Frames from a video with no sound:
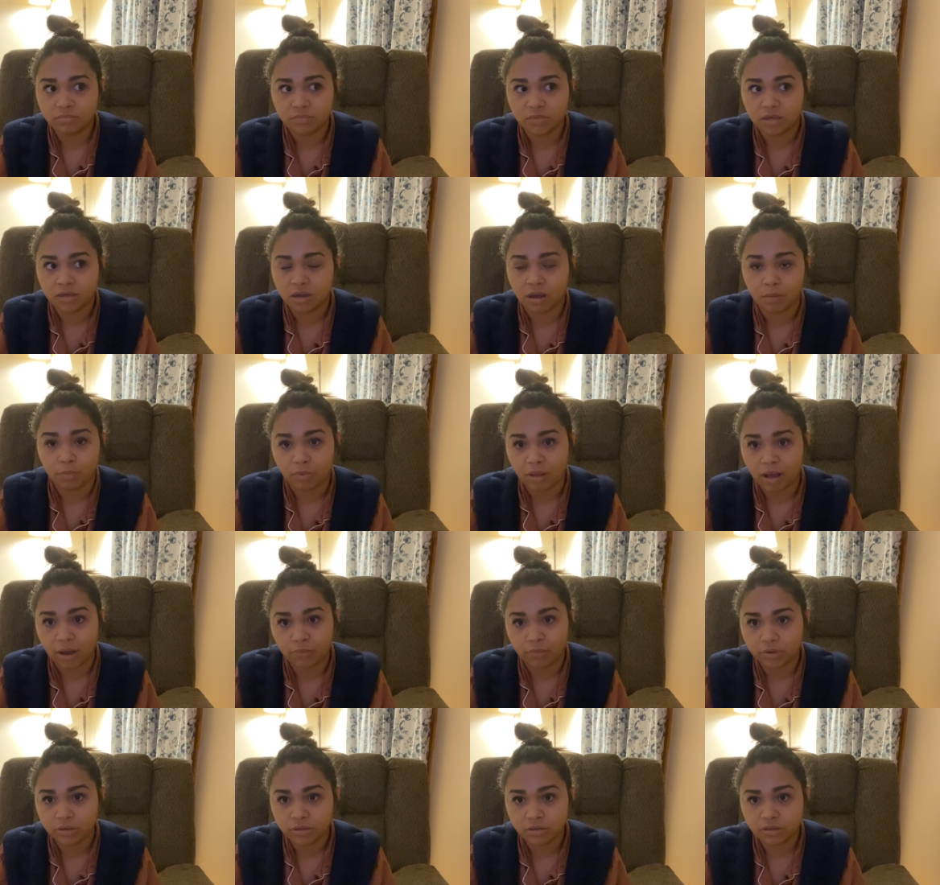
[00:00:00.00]
a couple
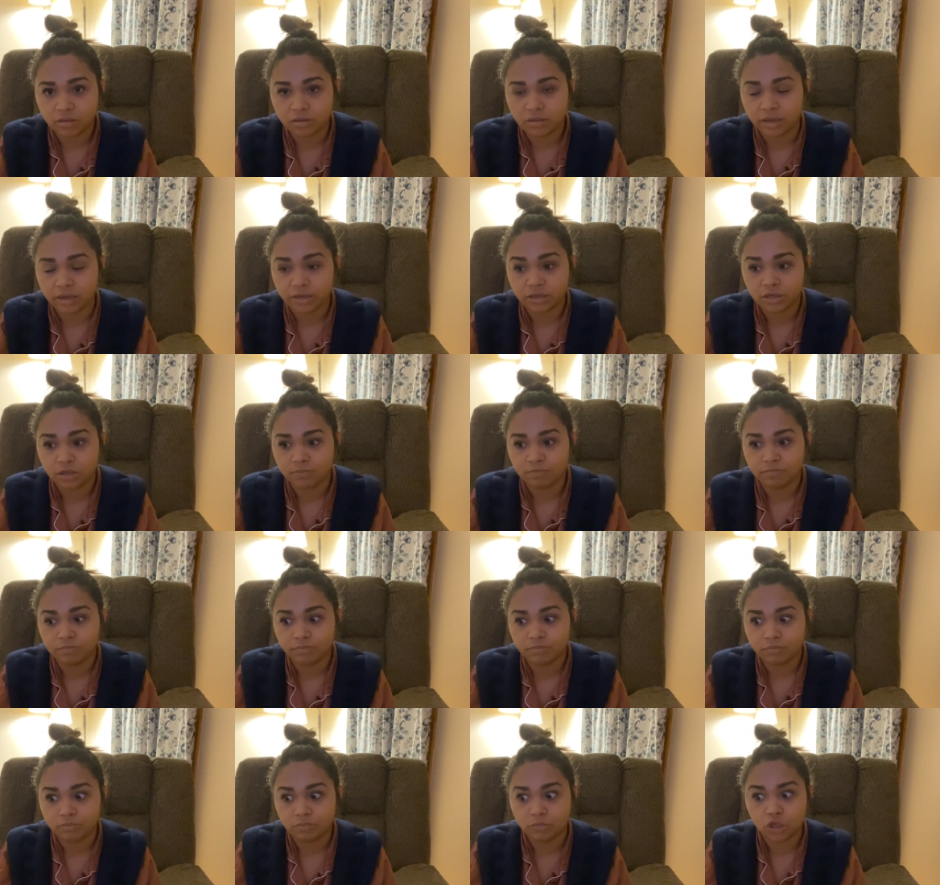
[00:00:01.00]
hours, like
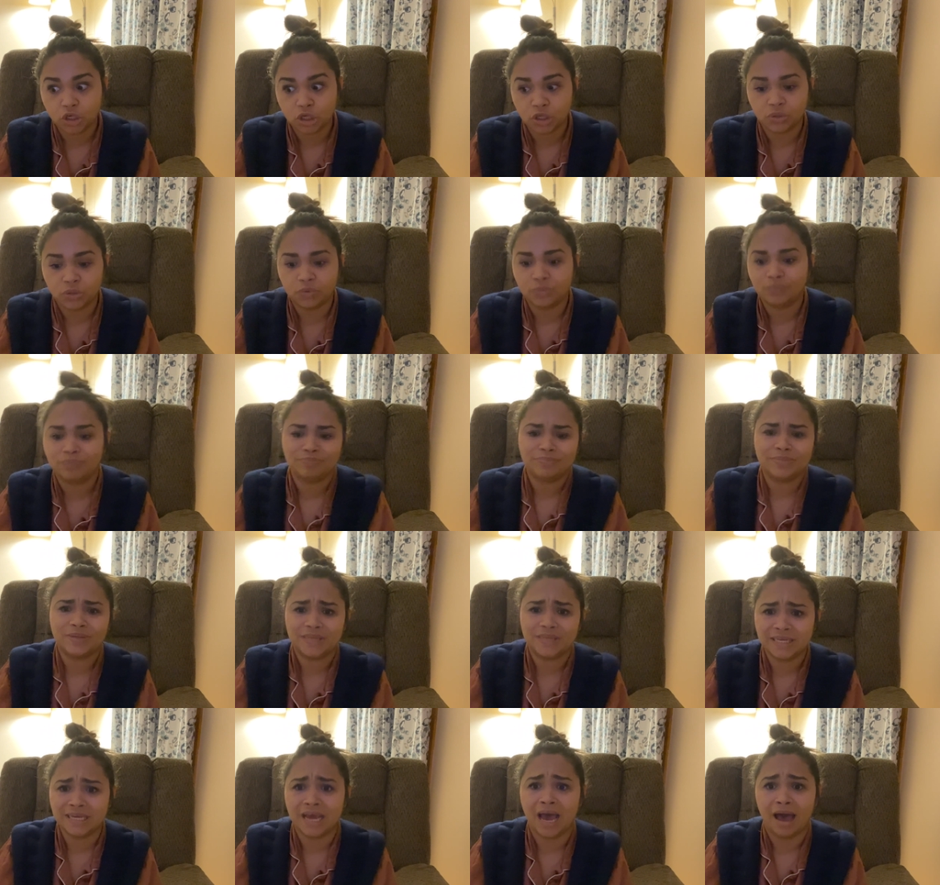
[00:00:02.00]
2
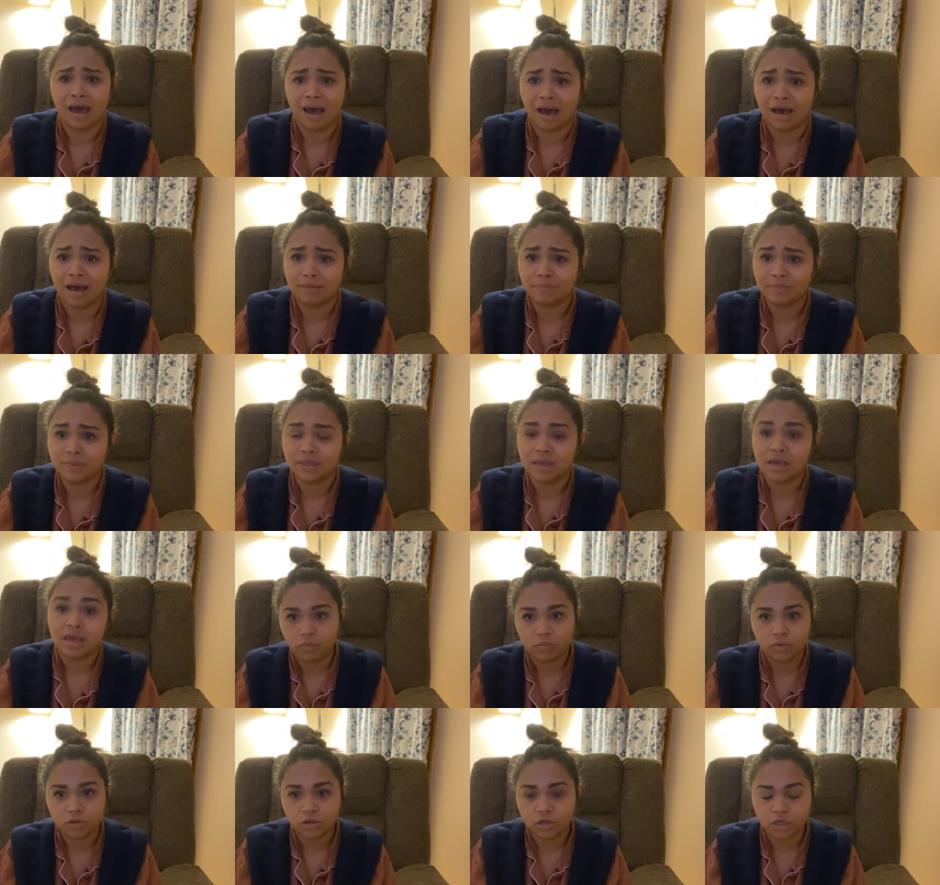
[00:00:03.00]
tops.
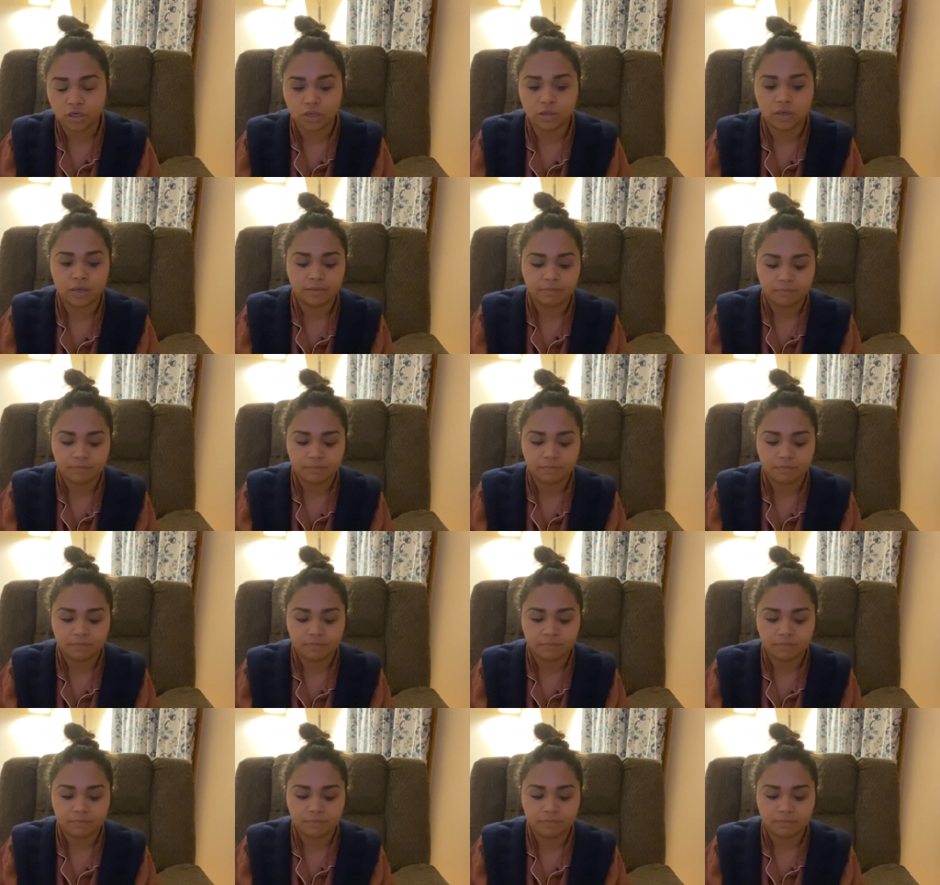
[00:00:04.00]
Couldn't do it.